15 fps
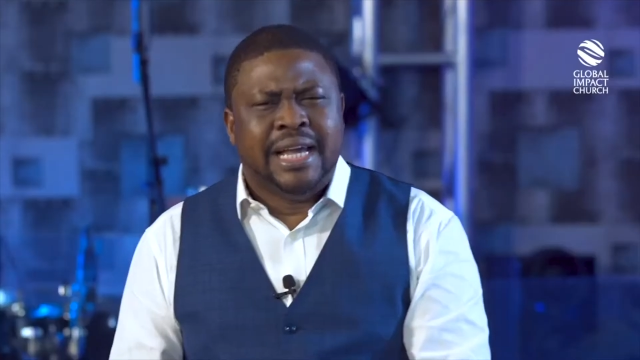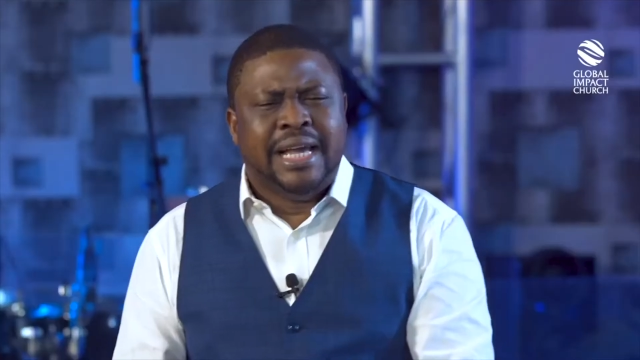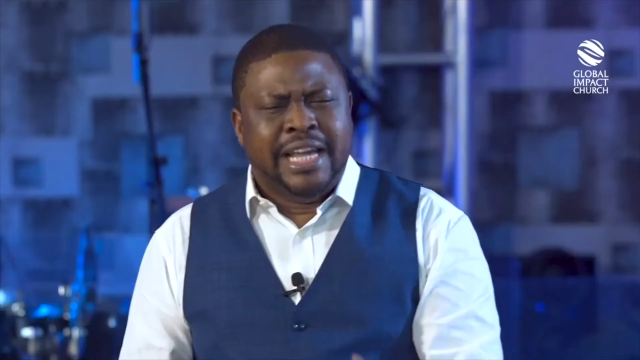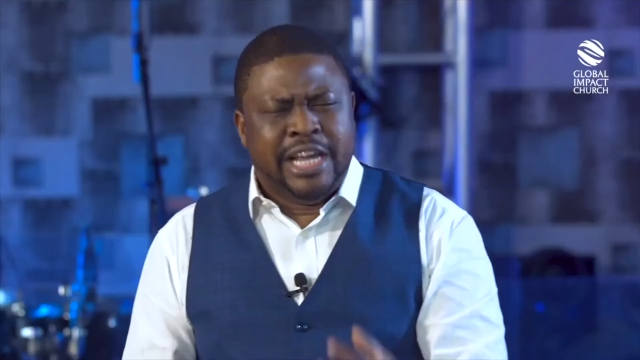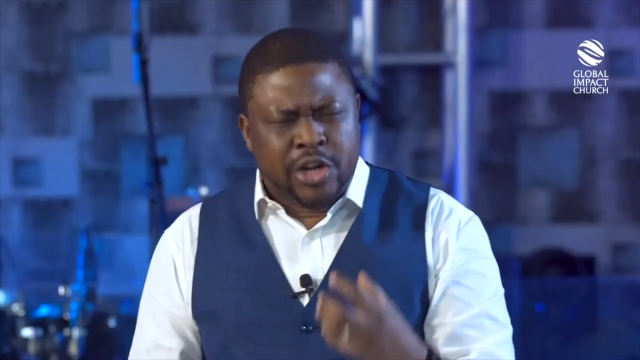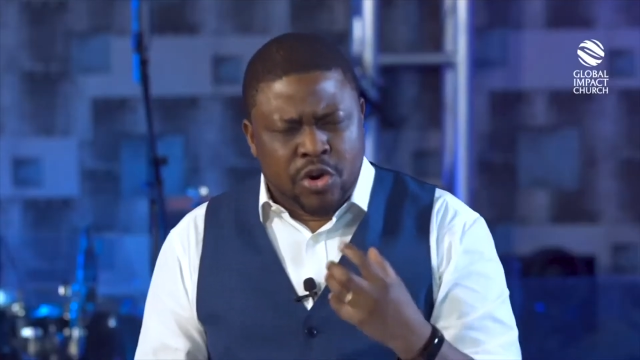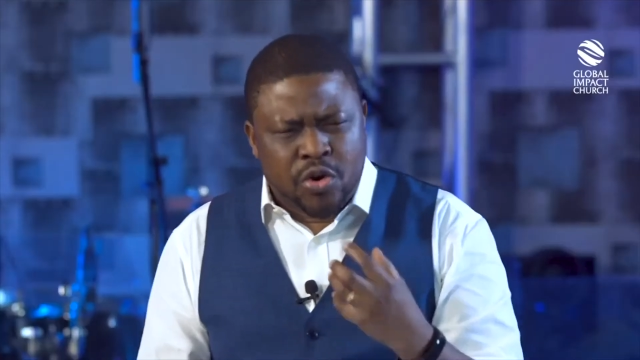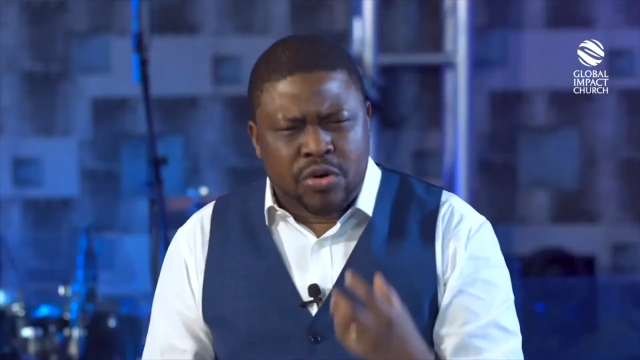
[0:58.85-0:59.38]
He
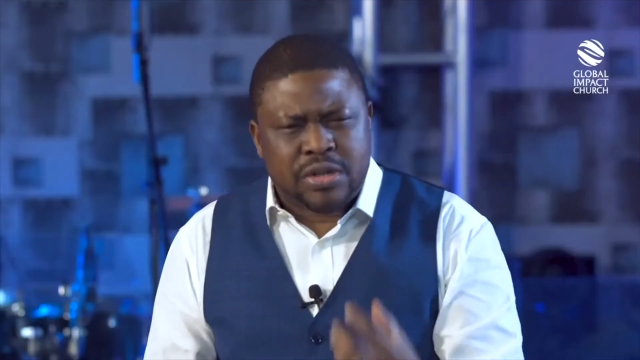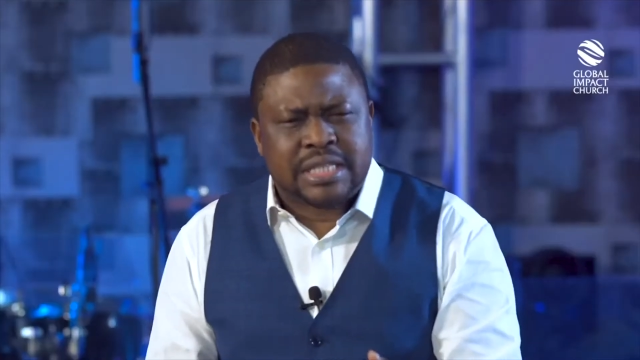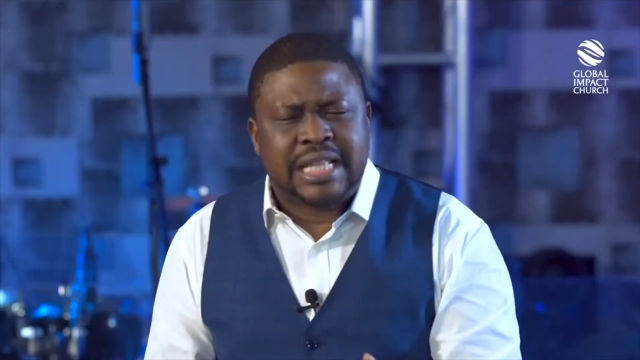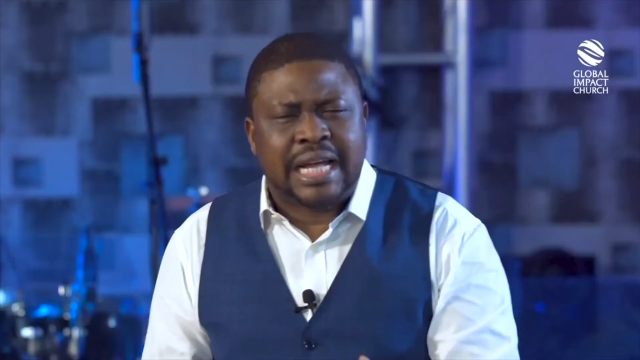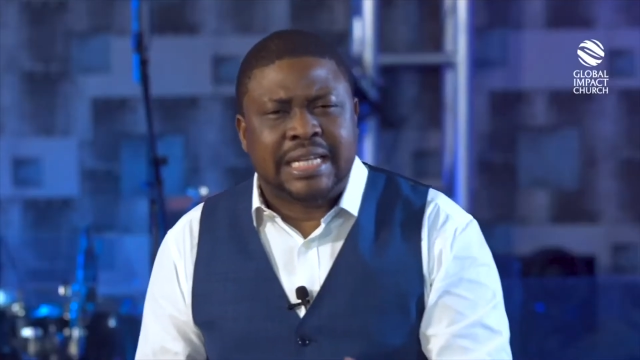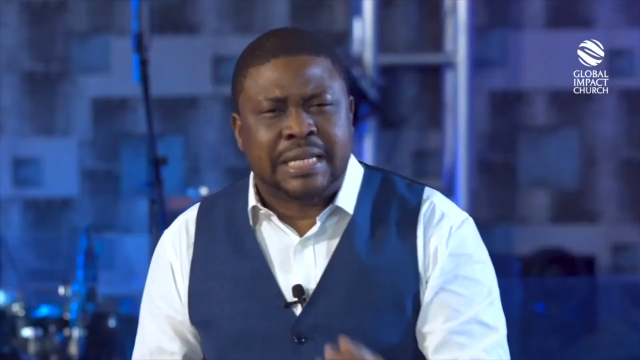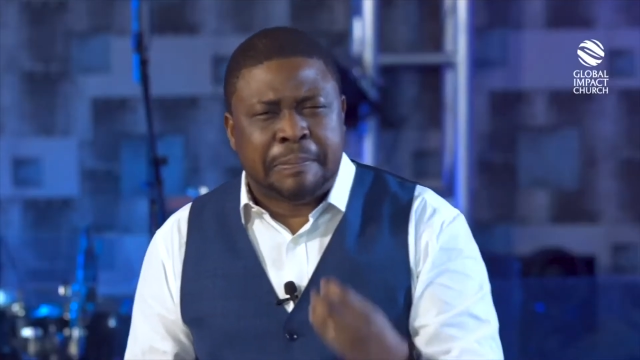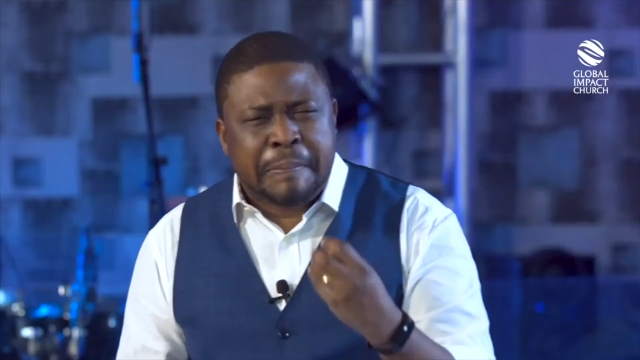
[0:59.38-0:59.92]
knows
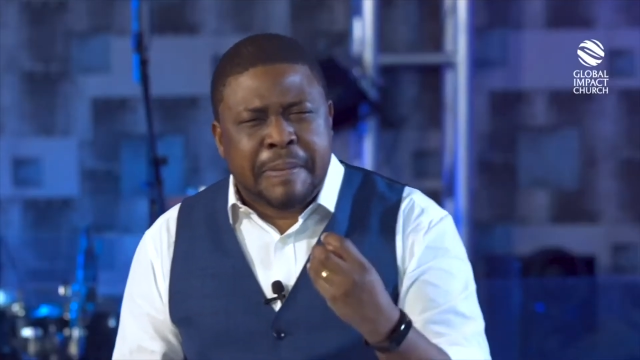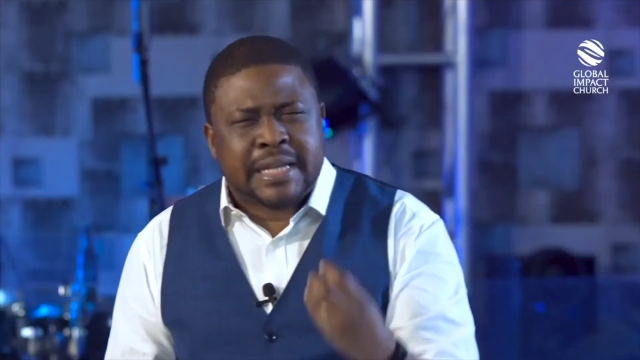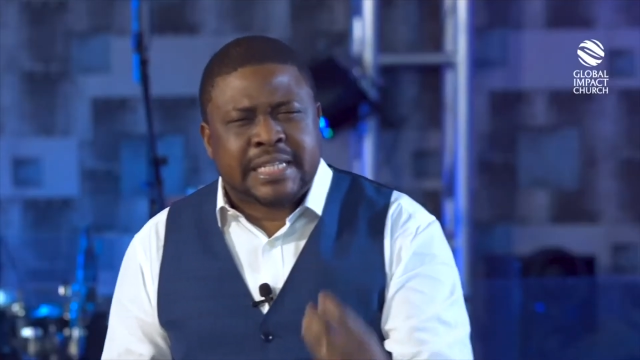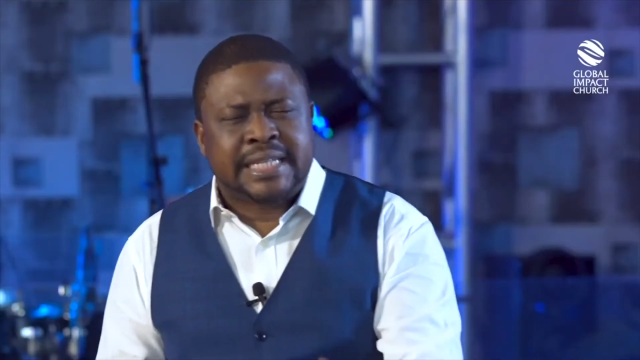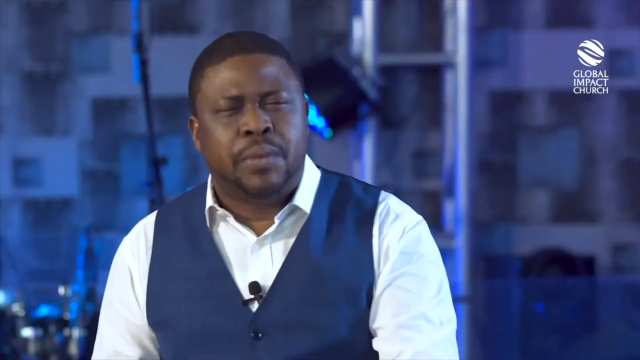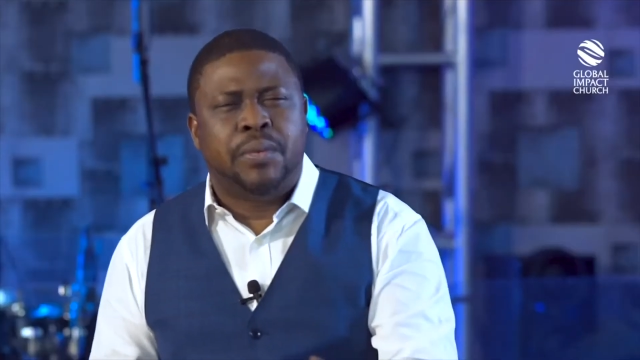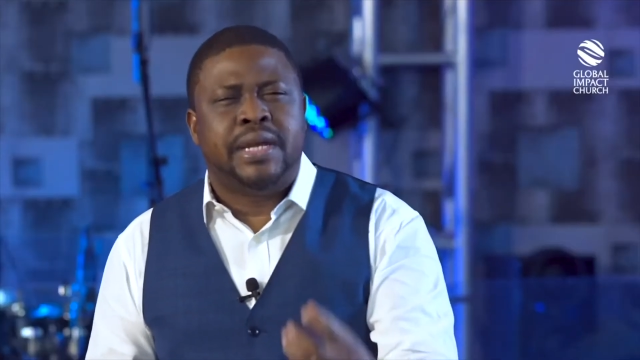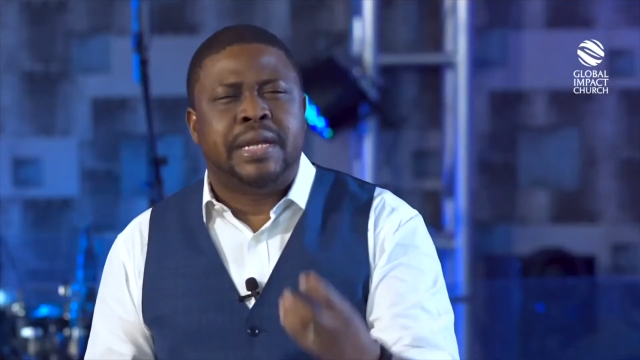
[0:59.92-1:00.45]
that the
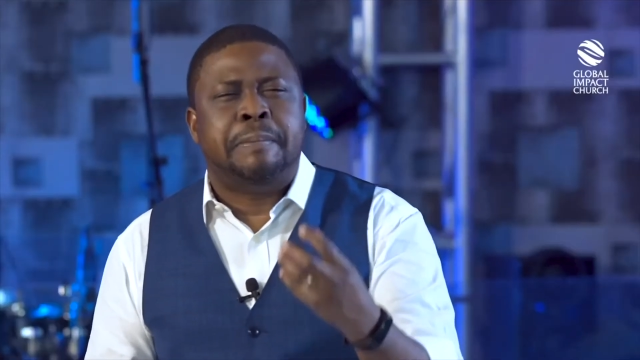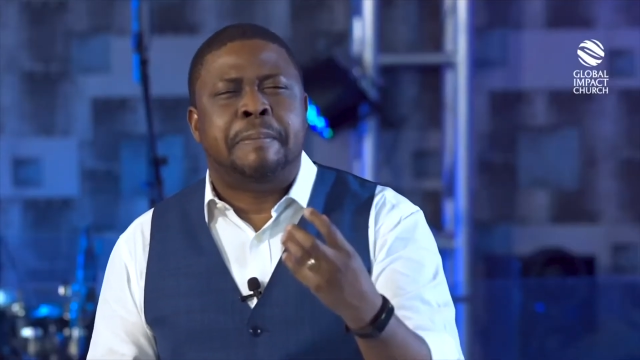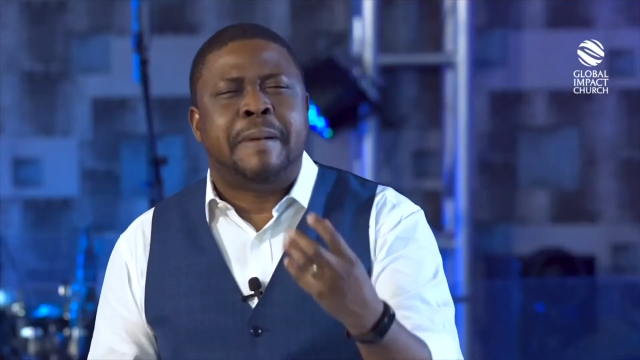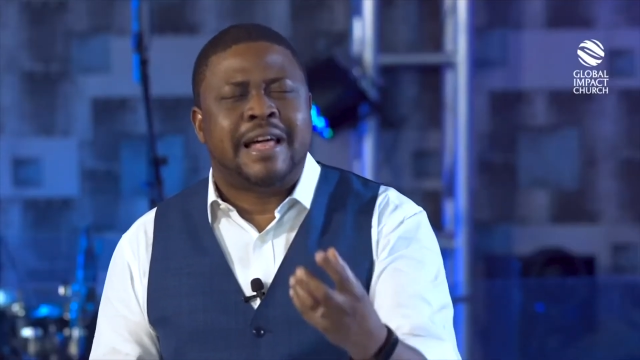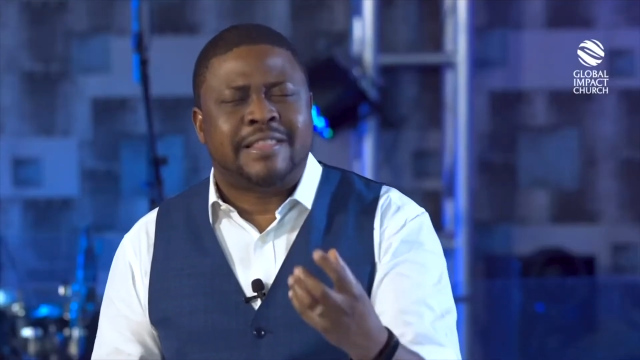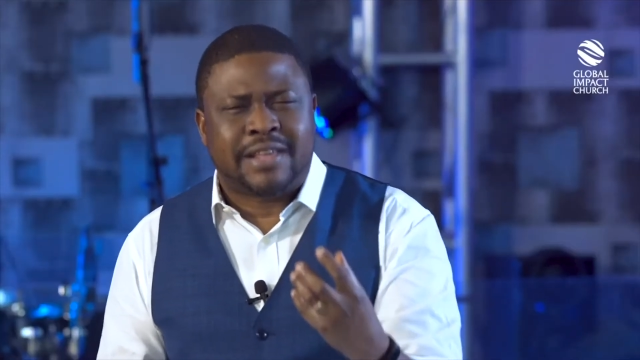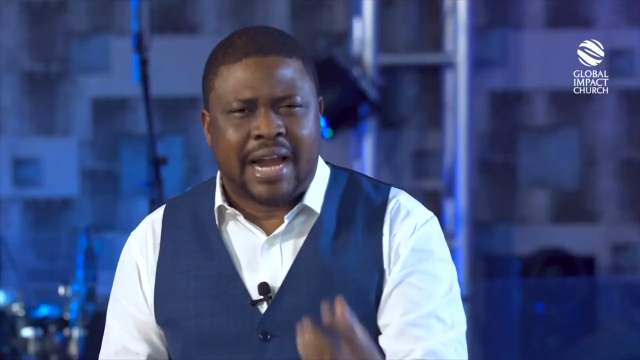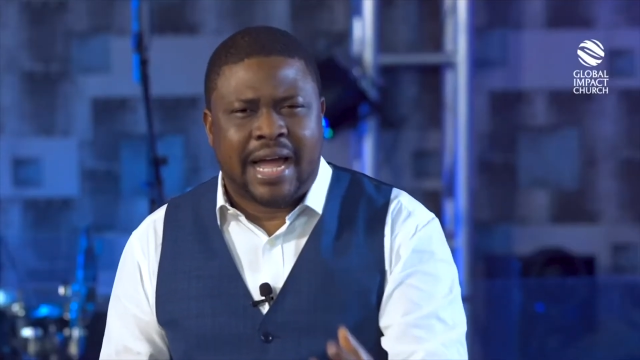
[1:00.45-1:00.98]
person with the
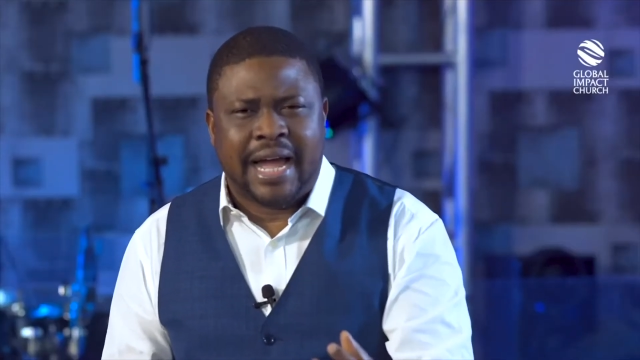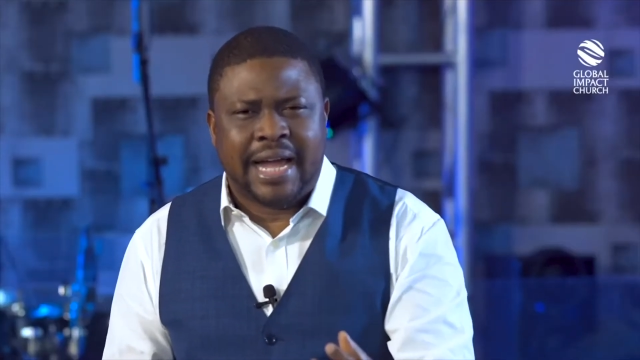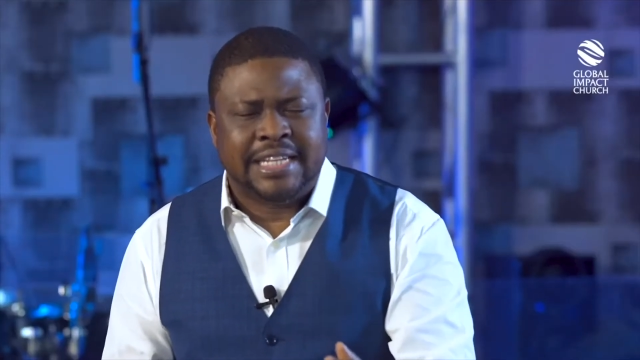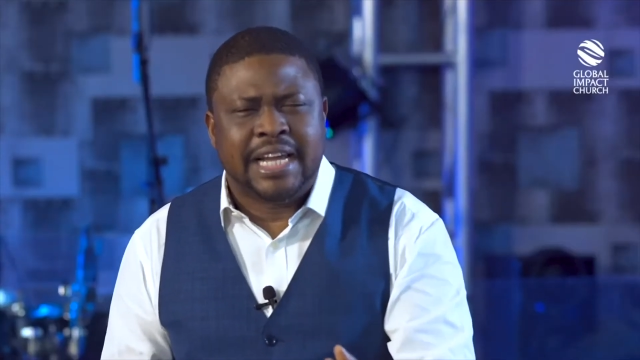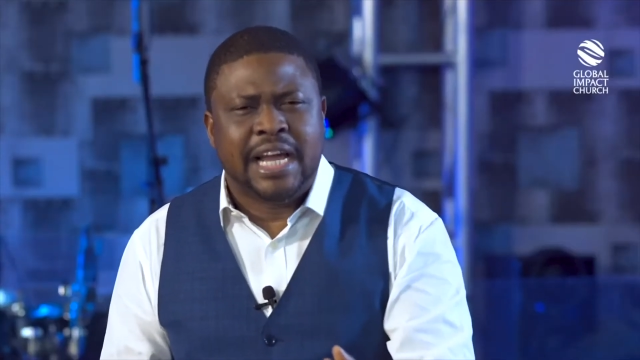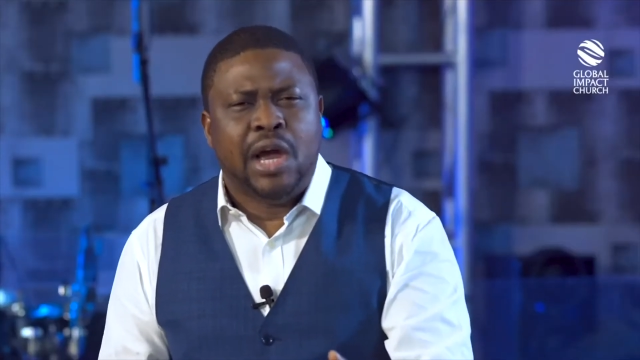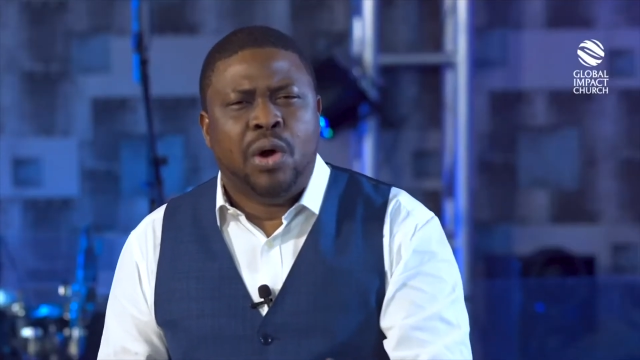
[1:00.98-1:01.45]
birthright